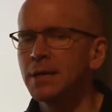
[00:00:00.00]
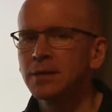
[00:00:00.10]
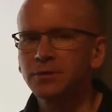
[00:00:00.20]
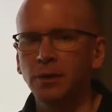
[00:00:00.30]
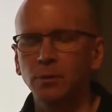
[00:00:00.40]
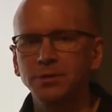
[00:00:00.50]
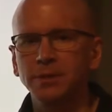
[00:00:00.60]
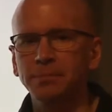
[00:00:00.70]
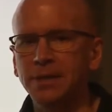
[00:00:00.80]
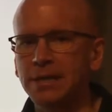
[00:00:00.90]
Start with
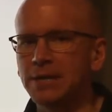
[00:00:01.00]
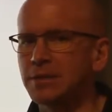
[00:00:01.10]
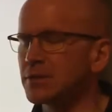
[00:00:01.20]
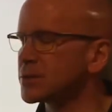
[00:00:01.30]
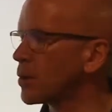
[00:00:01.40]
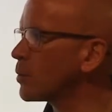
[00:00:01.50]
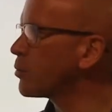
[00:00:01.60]
something easy. Start with